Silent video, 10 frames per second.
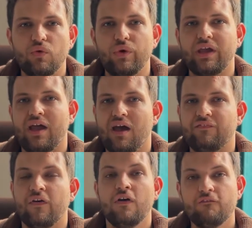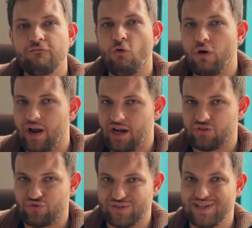we have 4
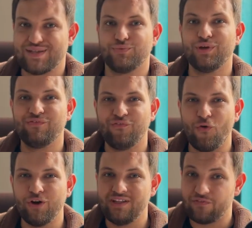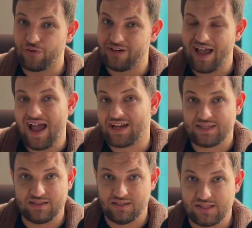actresses with 4 different
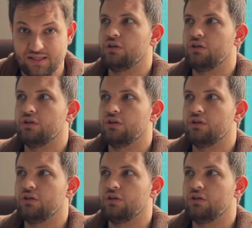accents.